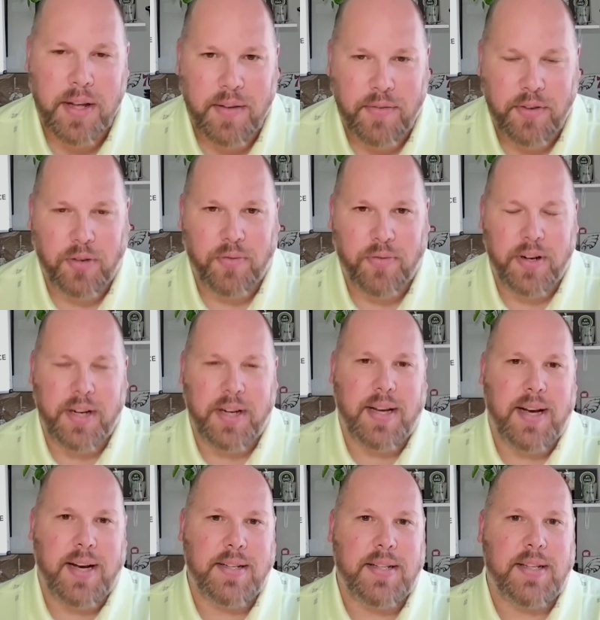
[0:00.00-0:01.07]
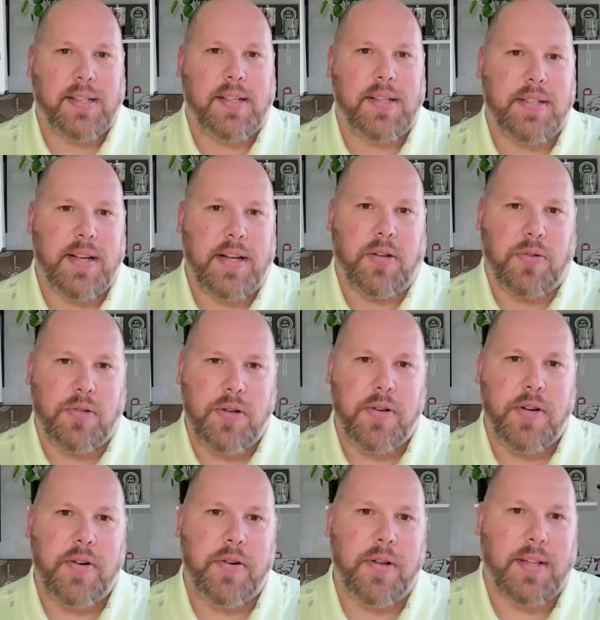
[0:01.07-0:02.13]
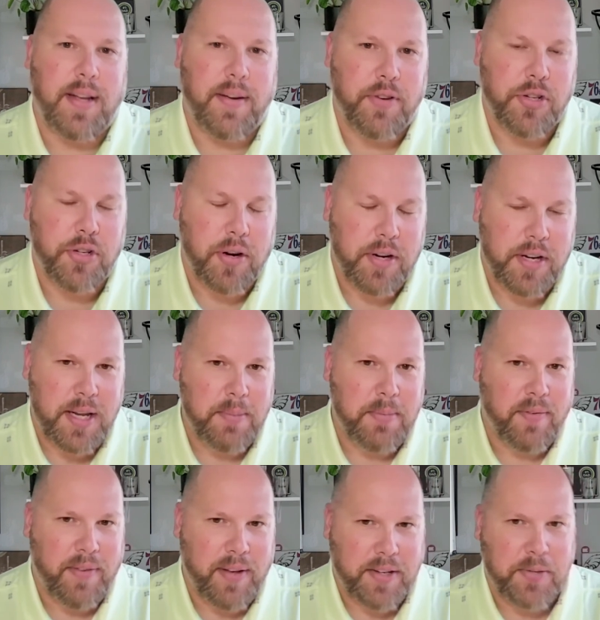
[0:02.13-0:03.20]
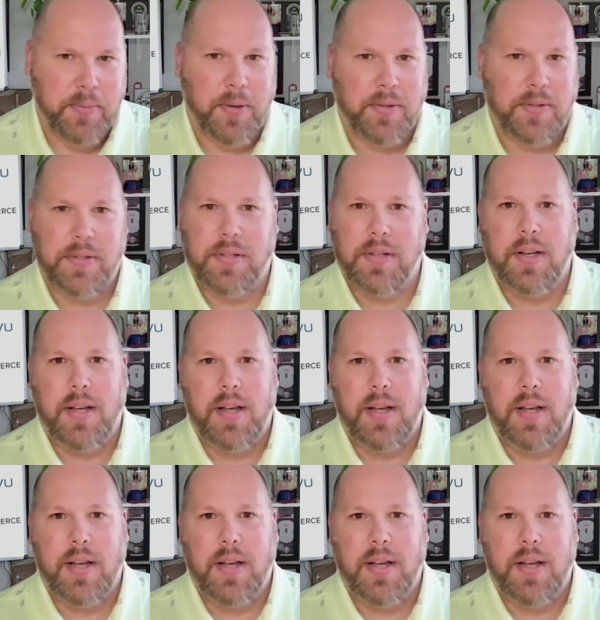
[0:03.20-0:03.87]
feel free to contact us at Altudo to leverage our team of experts.